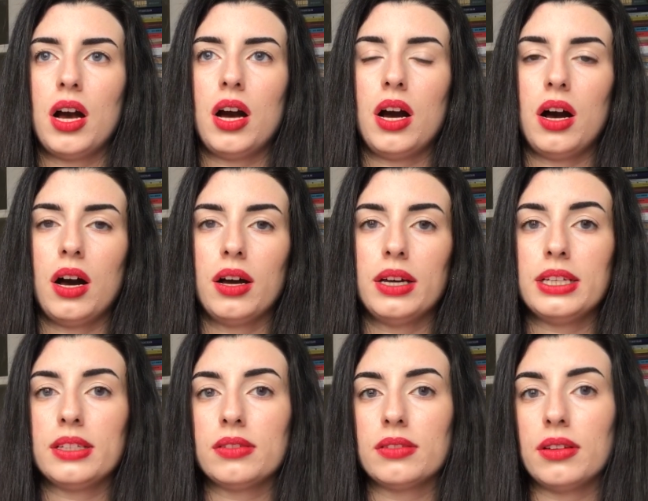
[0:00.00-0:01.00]

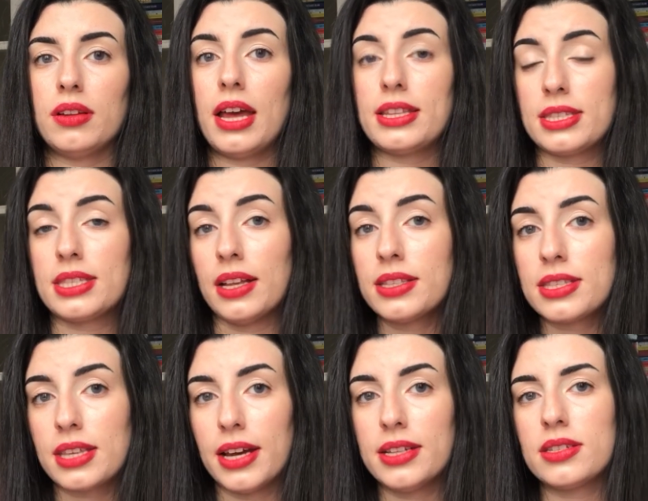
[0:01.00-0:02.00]
at
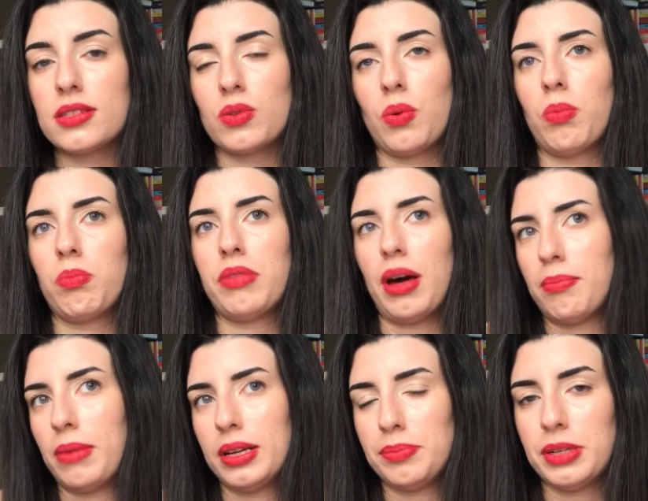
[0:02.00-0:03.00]
sunset, so that
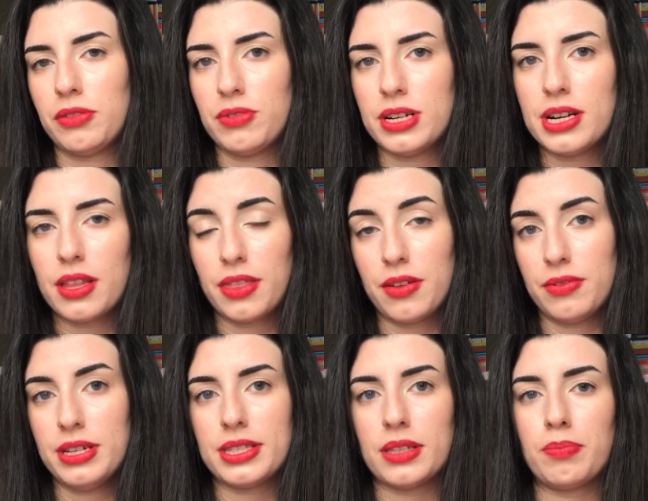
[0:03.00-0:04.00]
might be the
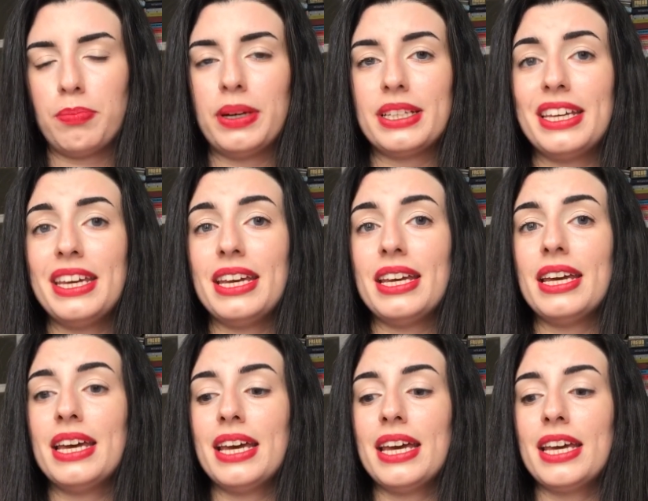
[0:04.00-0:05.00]
reason. But he
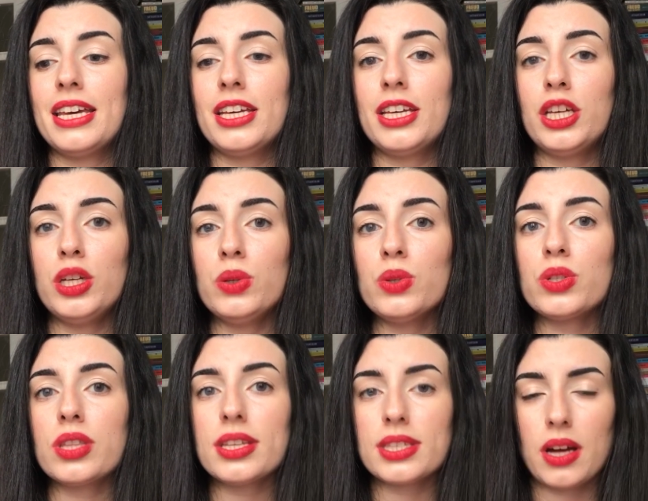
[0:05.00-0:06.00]
used
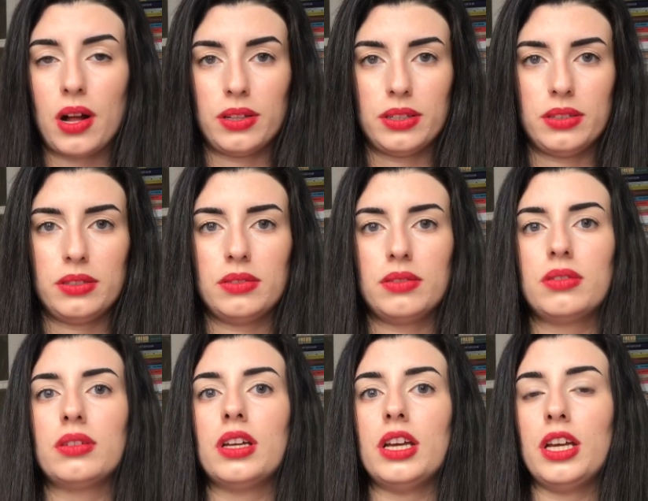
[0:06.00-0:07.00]
this color
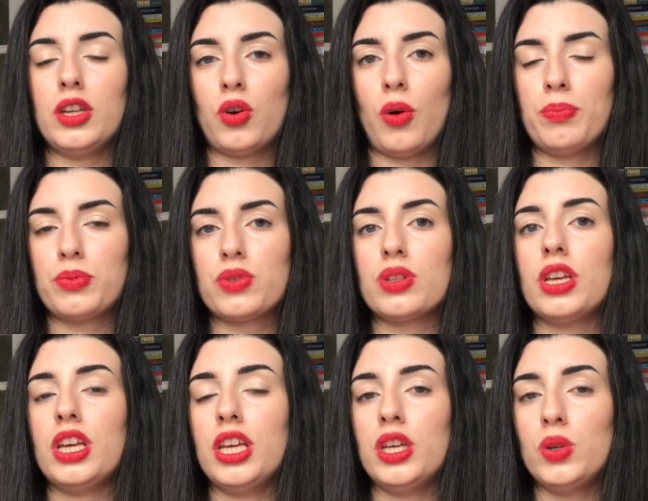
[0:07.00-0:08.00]
inops.
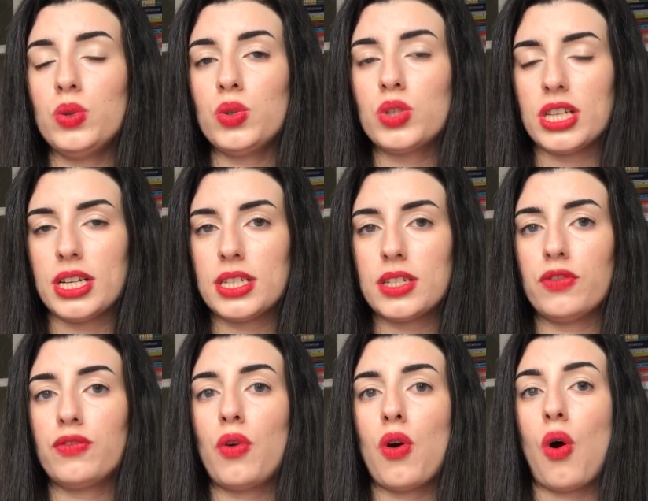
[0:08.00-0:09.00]
He used it
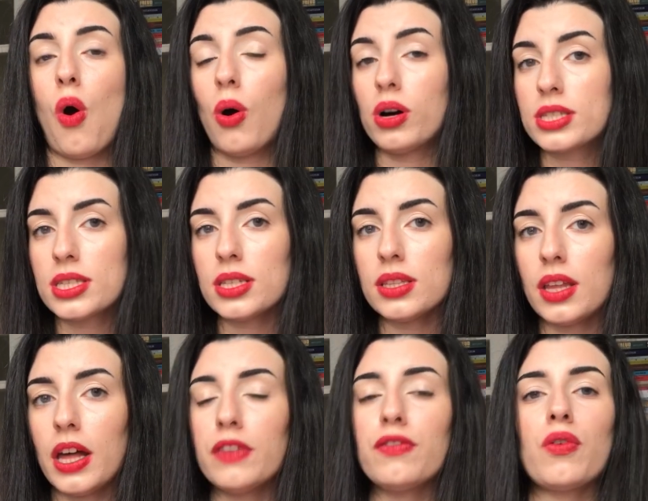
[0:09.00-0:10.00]
for oxen
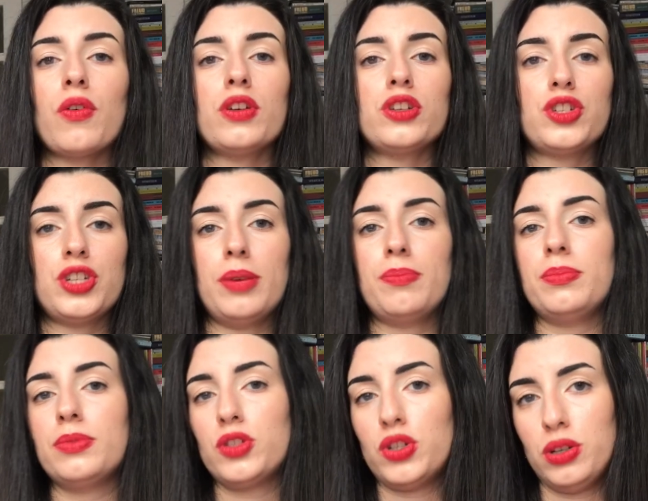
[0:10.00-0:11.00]
and for sheep
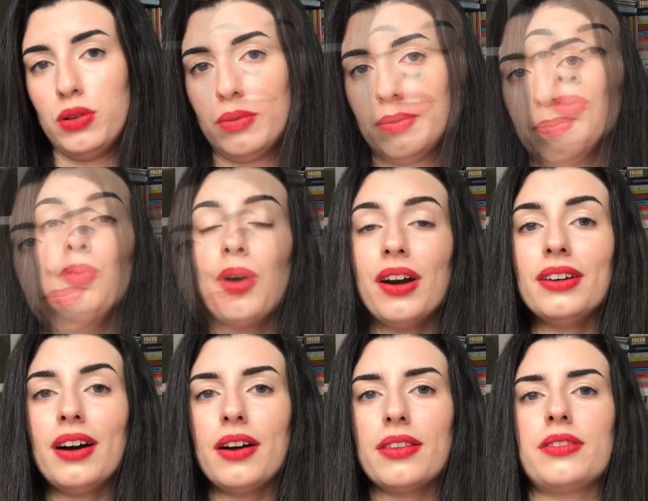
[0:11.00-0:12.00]
too. And one
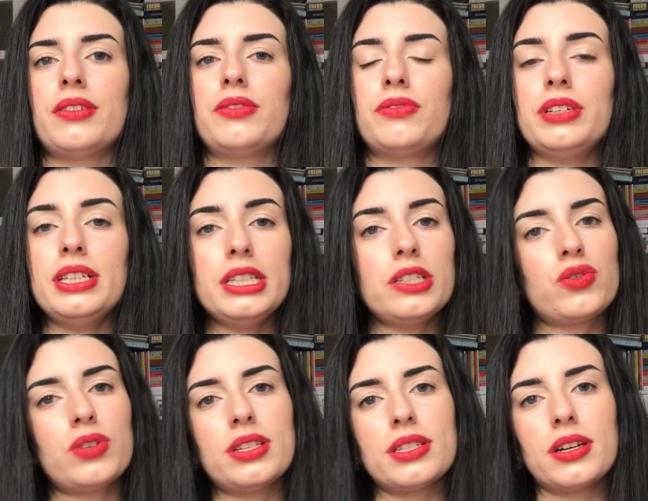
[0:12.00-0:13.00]
other really
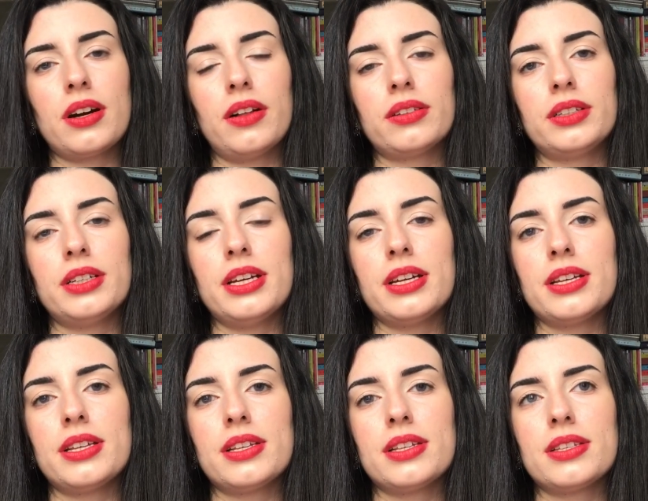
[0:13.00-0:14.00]
interesting color
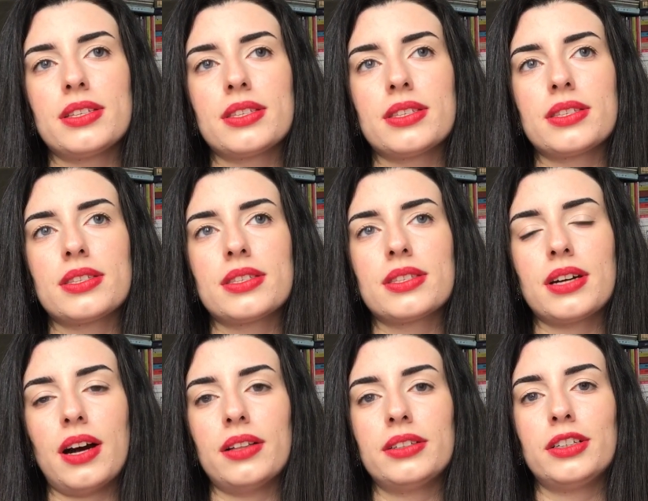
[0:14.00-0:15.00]
is the
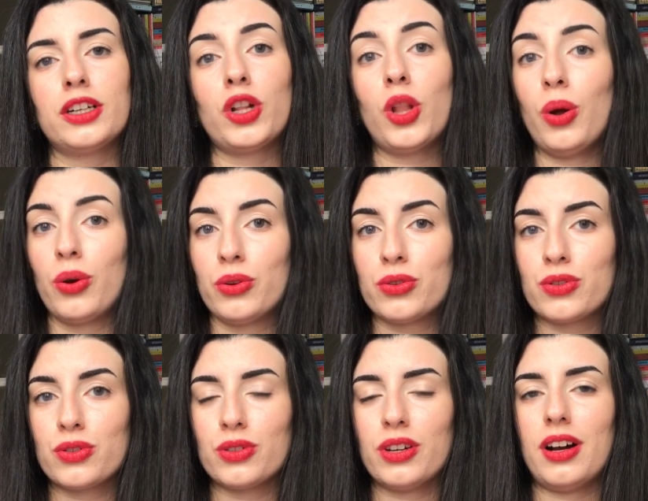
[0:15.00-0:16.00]
color
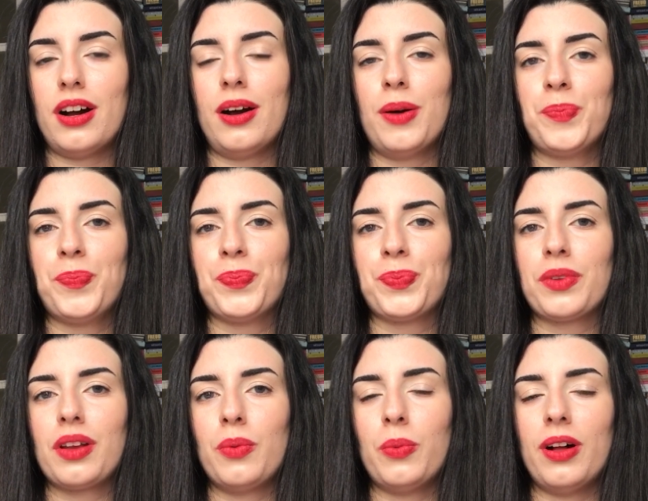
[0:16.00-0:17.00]
chloros.
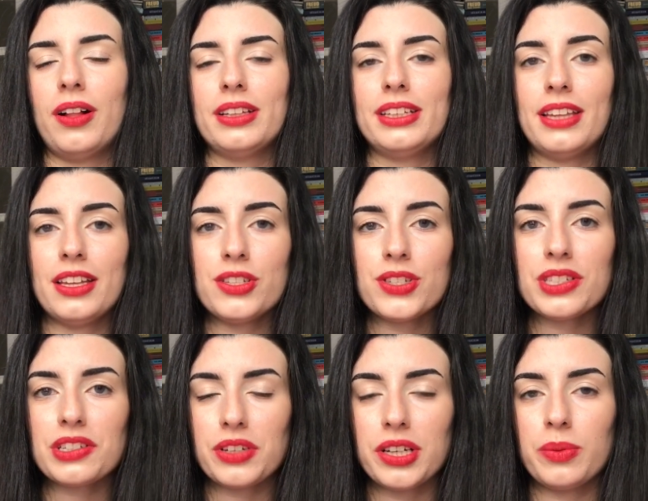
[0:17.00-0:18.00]
Well, in ancient
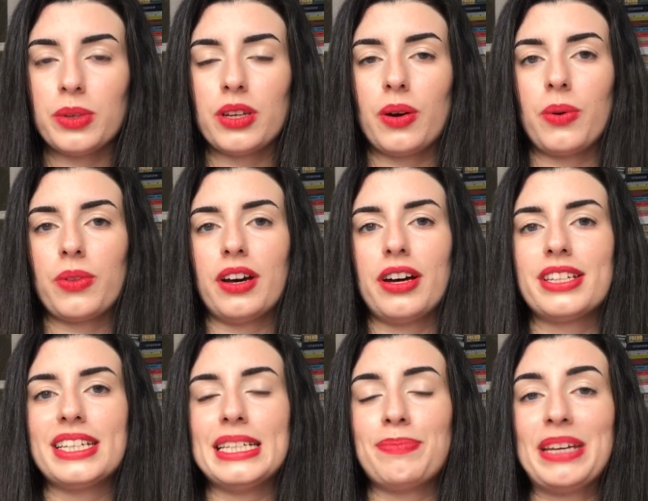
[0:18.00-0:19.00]
Greek we know that
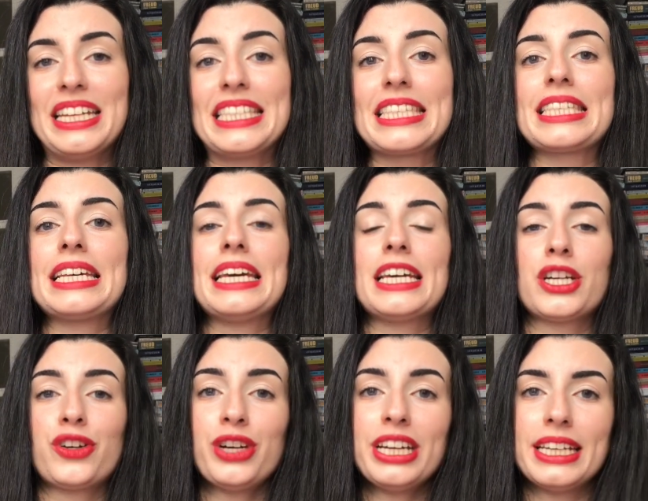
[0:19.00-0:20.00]
it means
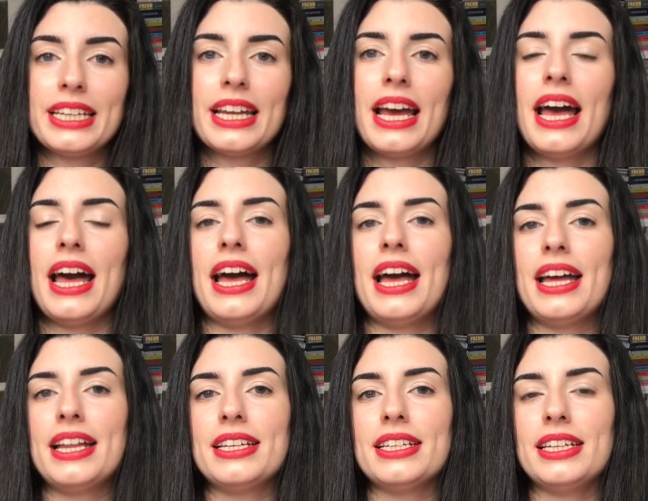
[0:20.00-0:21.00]
green,
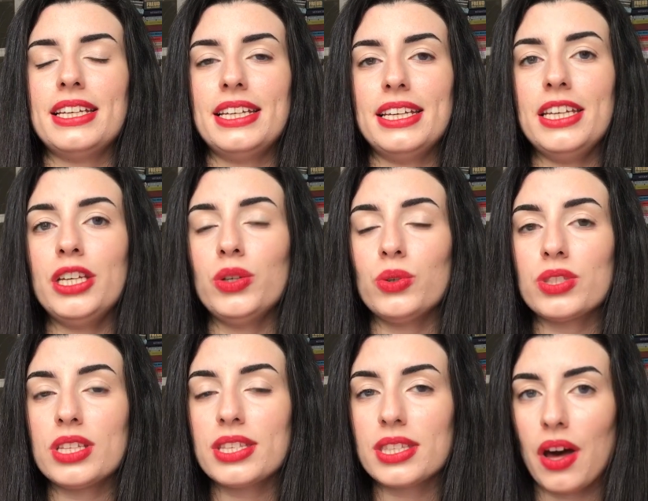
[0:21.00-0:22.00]
and he used
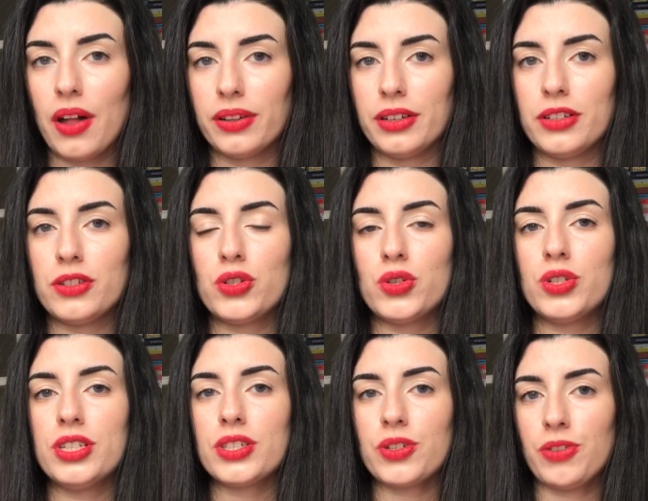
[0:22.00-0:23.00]
this color to
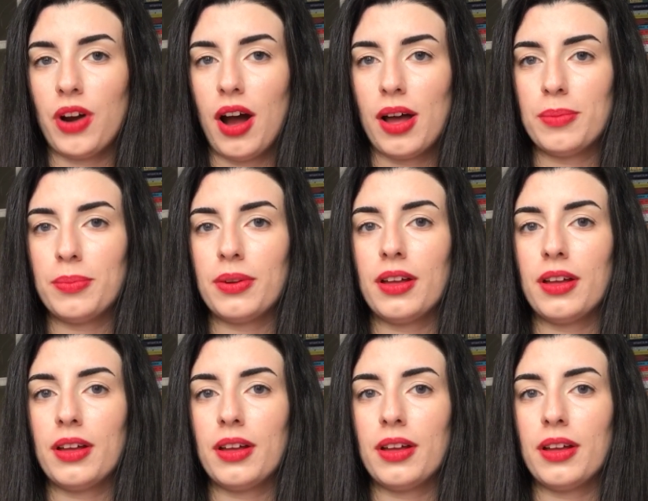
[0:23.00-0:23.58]
describe